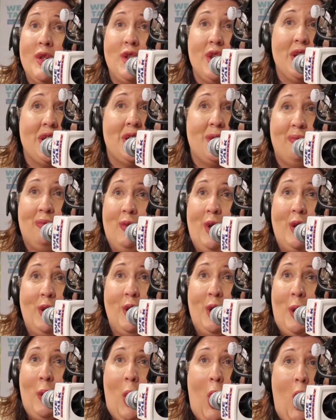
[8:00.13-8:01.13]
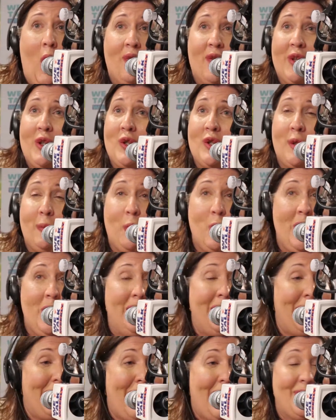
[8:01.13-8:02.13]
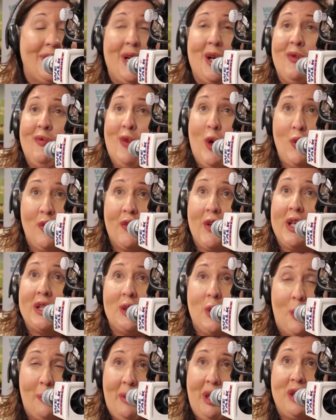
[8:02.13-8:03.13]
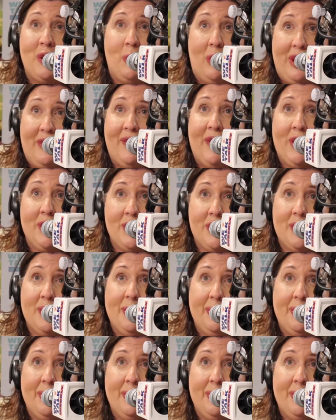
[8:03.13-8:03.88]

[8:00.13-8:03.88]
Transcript: just offer your support and get out there and vote for us on May 21st.